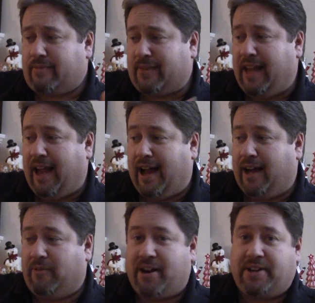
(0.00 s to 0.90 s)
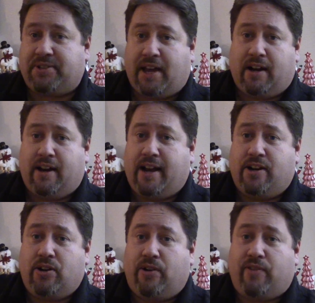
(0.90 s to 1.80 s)
when I started, I
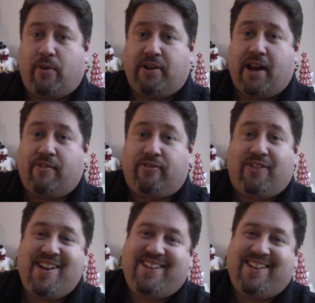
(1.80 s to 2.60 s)
didn't know if I would have,